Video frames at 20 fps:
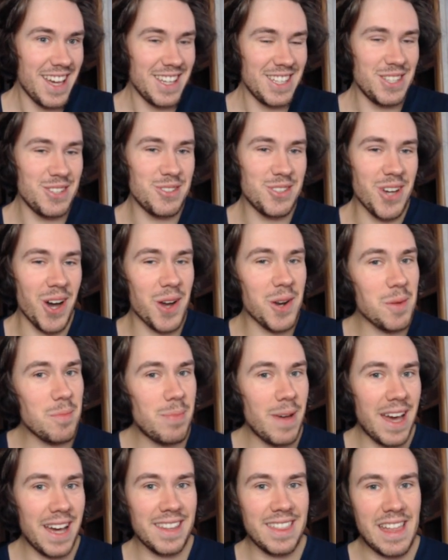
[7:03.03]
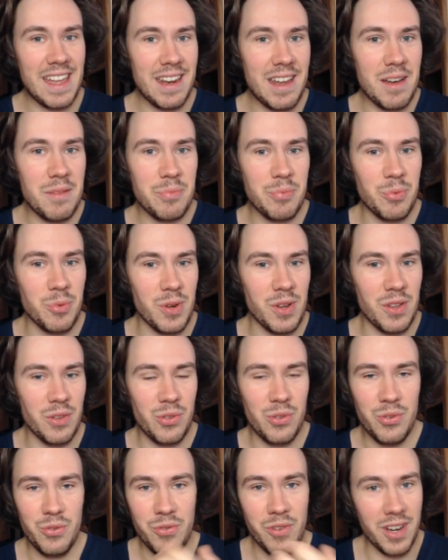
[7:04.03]
You gotta back that up with
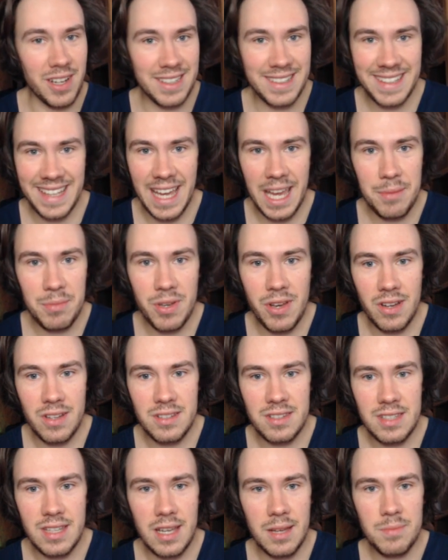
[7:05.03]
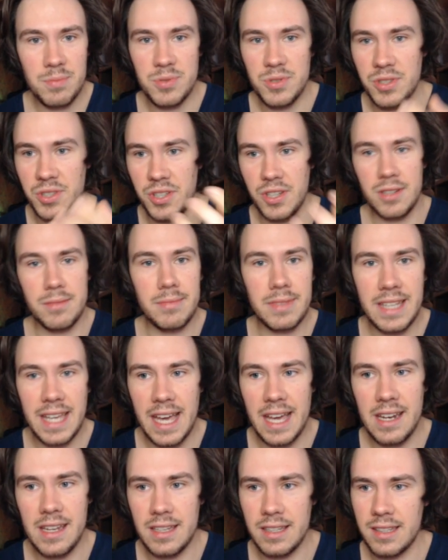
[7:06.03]
fun game concepts, good
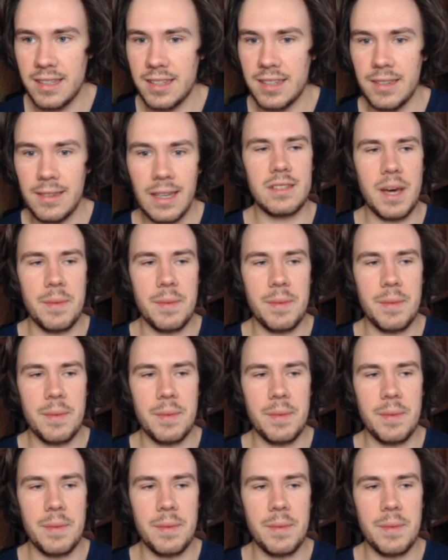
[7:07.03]
mechanics.